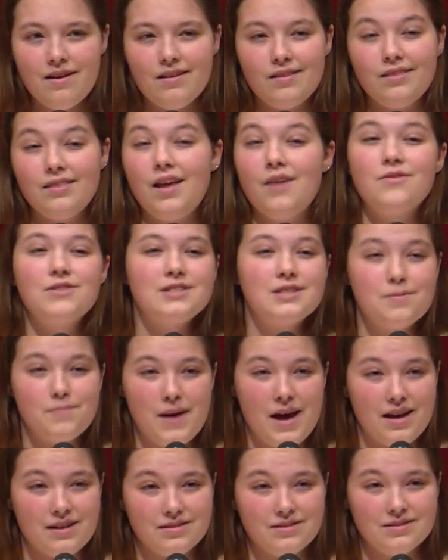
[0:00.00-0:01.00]
Love is the
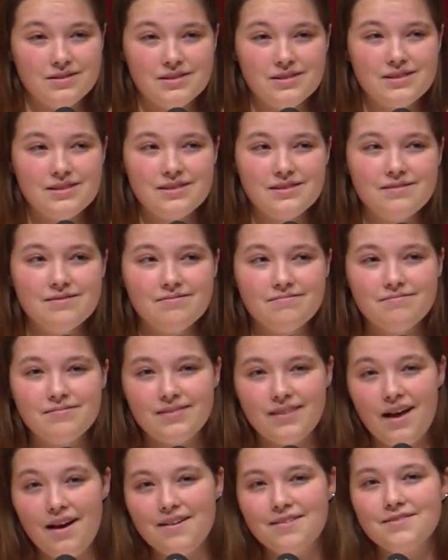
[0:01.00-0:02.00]
petals,
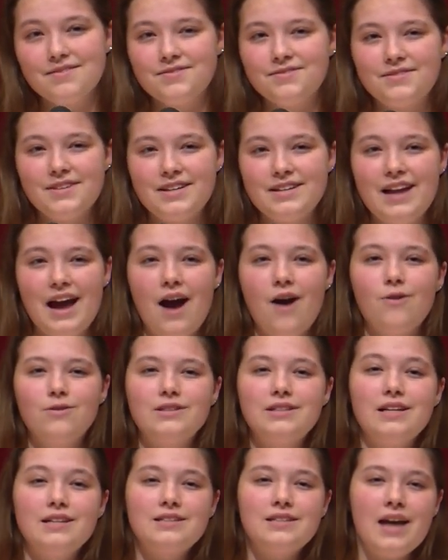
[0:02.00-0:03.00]
love, a noun,
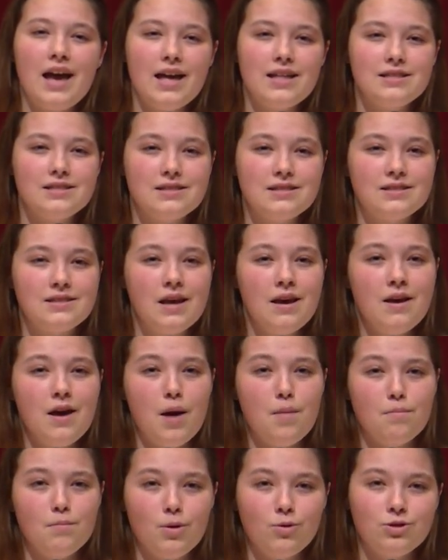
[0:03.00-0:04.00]
an intense
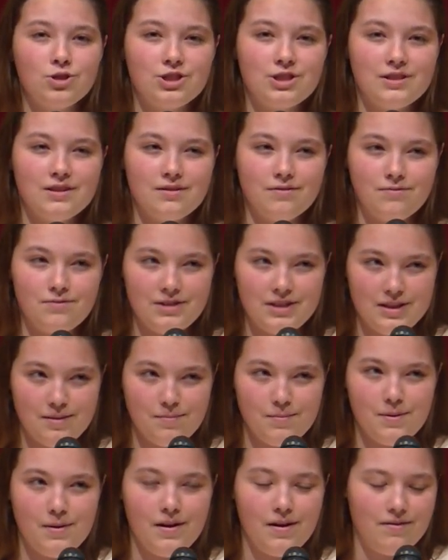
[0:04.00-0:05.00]
emotion of
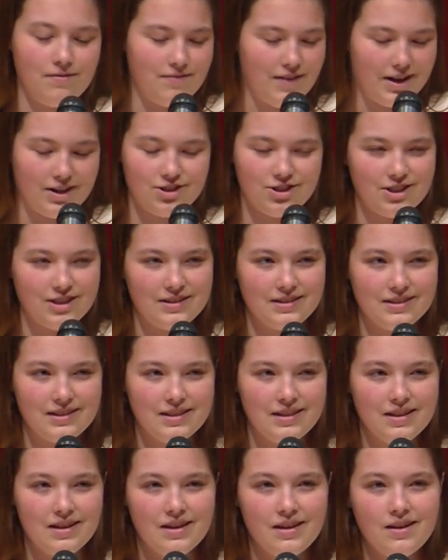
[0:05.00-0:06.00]
deep affection.
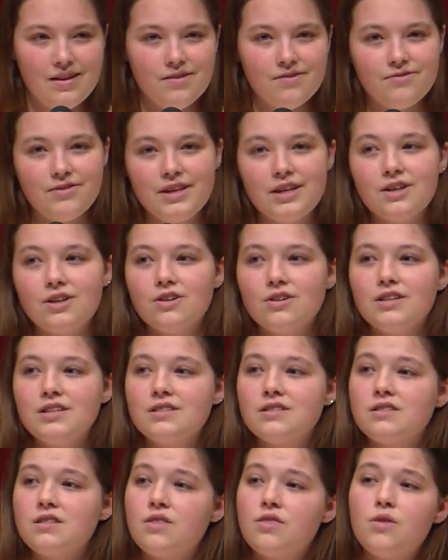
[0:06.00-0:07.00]
Fear
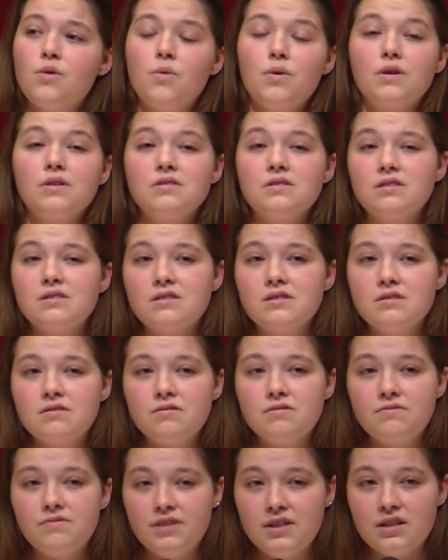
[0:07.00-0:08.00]
is the
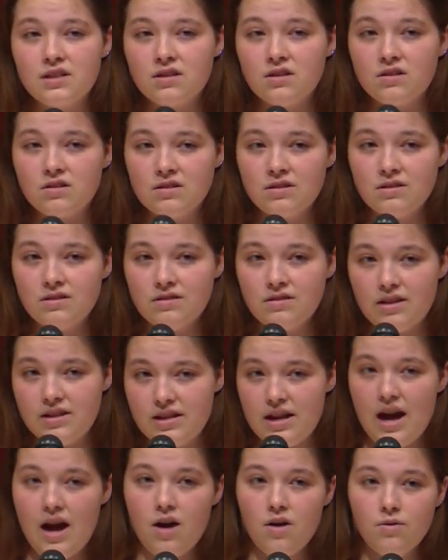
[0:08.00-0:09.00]
thorns, fear, a
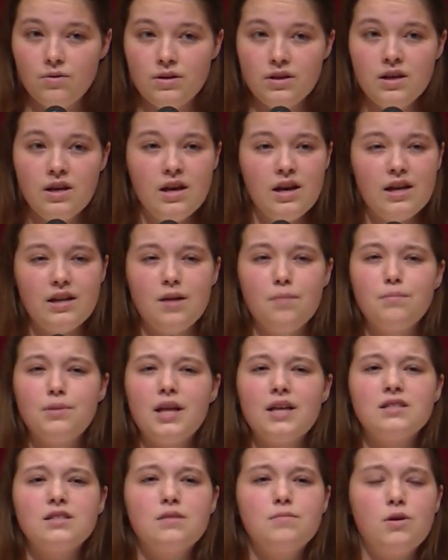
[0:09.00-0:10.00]
noun, an
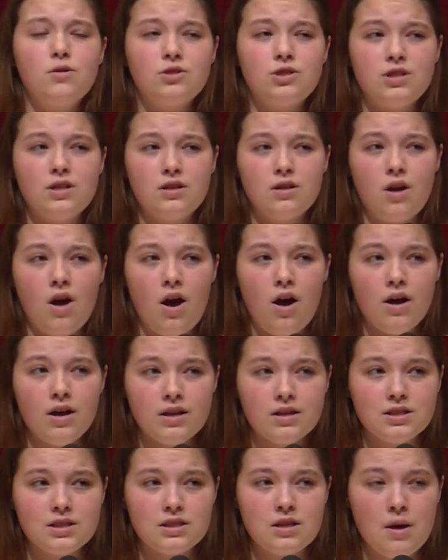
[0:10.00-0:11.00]
unpleasant emotion
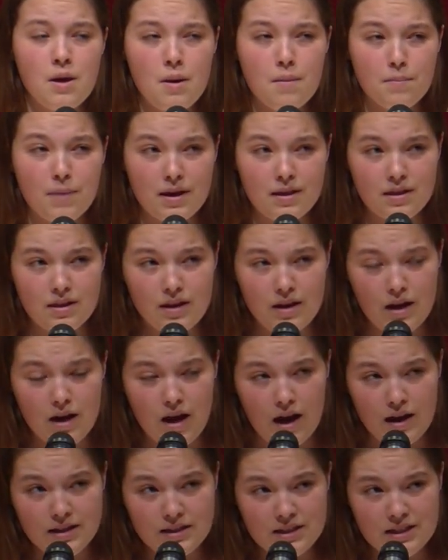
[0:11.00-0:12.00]
caused by the
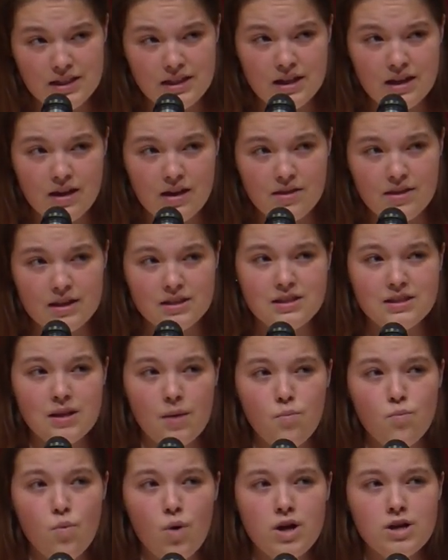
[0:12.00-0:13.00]
idea that
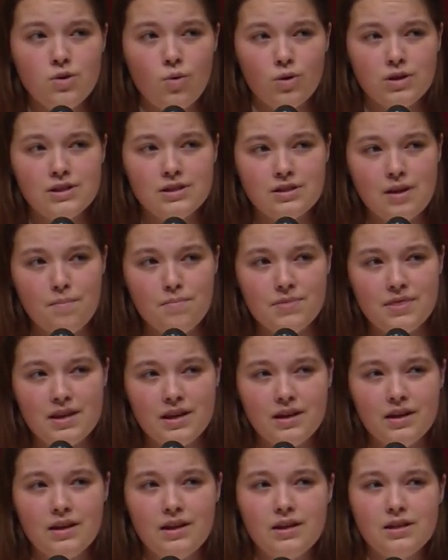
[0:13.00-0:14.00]
someone or
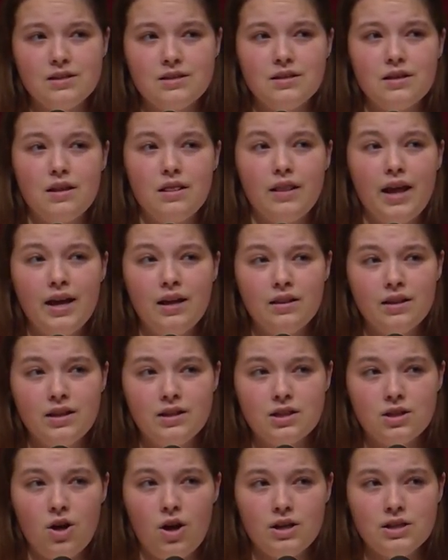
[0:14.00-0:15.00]
something is likely
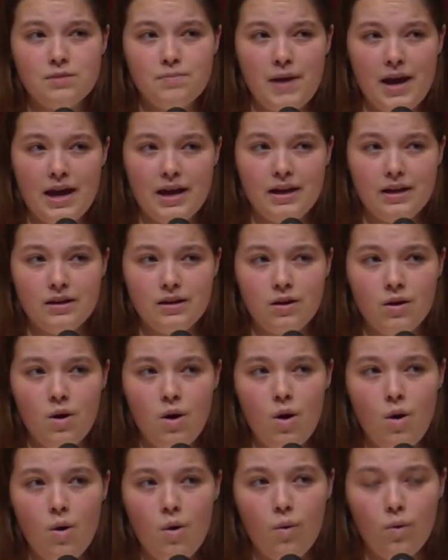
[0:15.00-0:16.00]
to cause pain
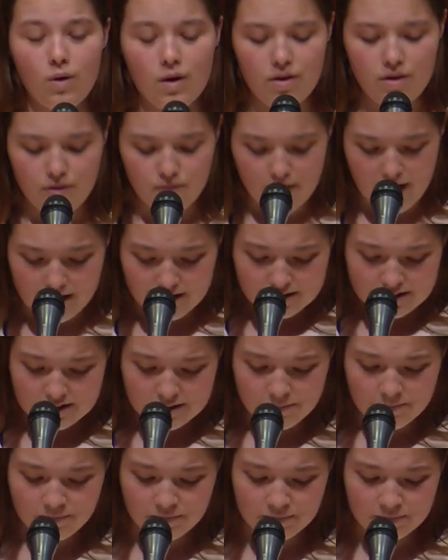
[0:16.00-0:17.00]
or a threat.
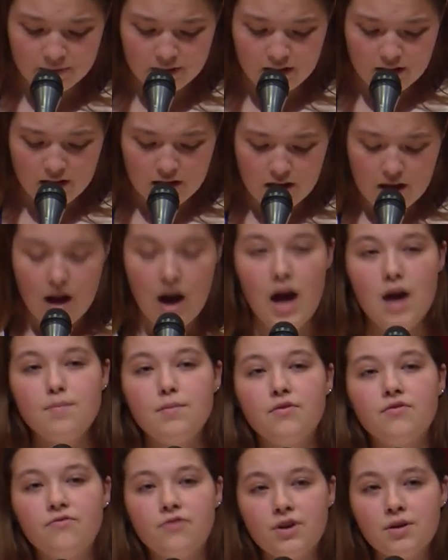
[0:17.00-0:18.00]
I am
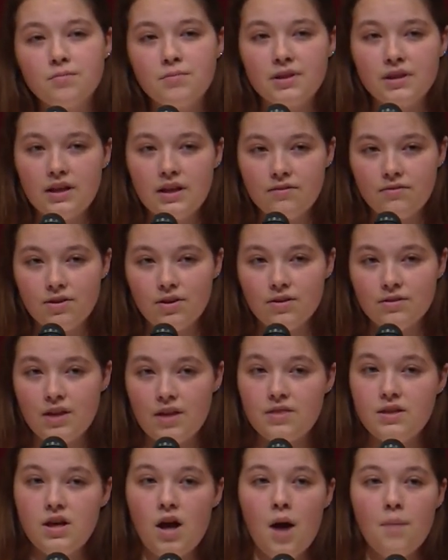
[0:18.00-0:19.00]
a firm believer
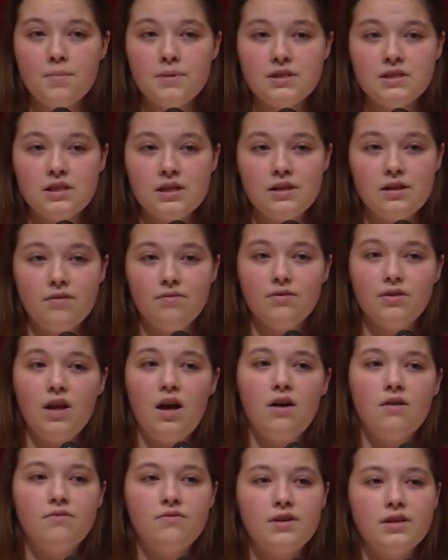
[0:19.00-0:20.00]
that the opposite of
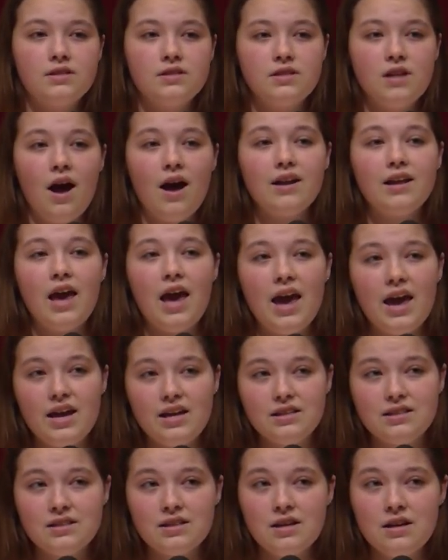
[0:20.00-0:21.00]
love is not
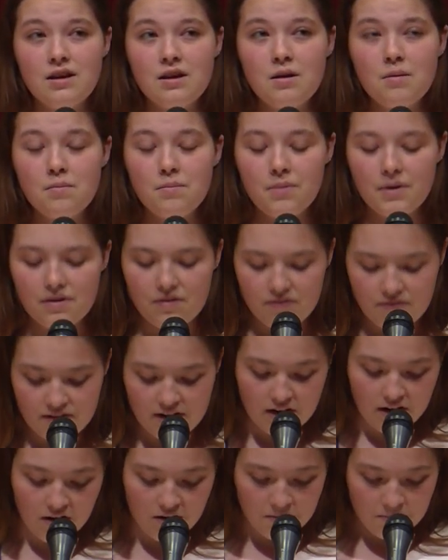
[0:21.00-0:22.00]
hate, but
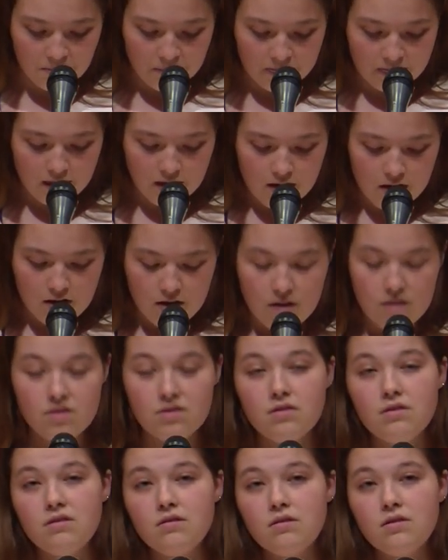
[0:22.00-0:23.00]
fear.
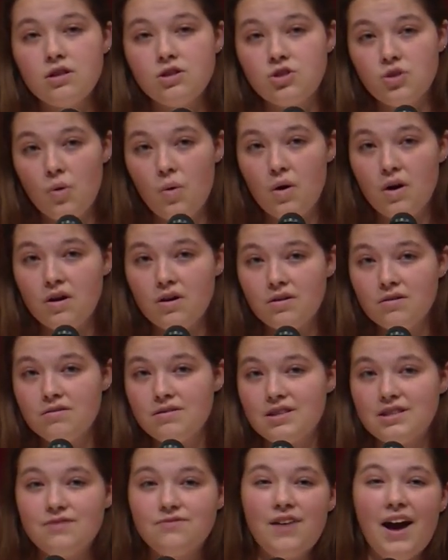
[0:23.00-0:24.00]
The door,
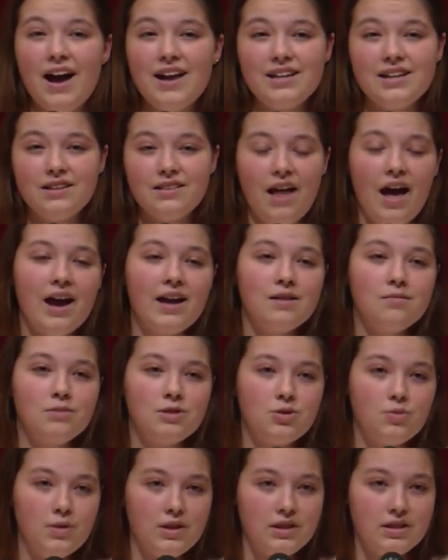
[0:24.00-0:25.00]
the dividing line
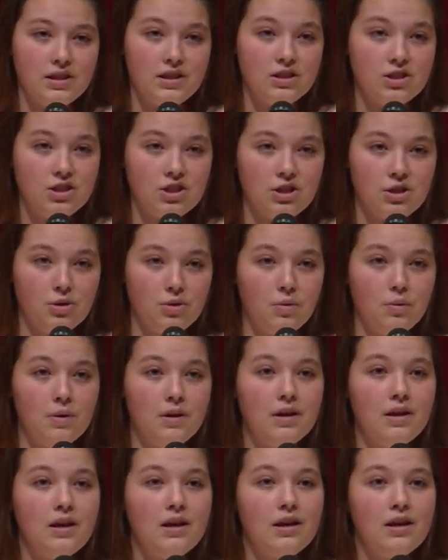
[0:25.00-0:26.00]
between these two,
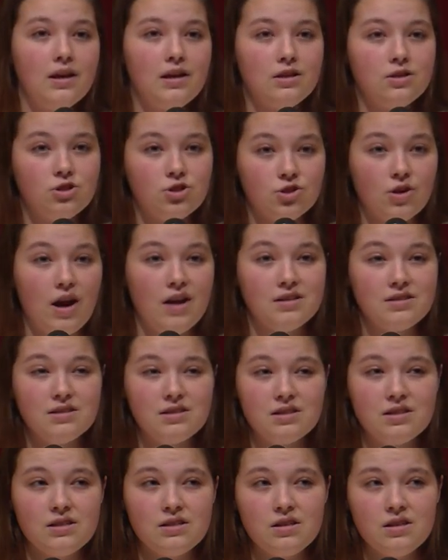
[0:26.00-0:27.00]
is
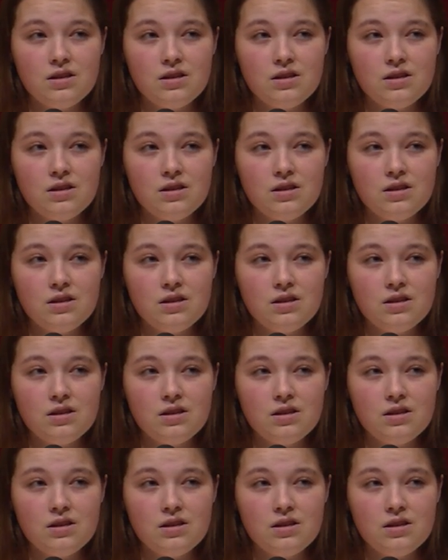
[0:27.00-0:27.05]
trust.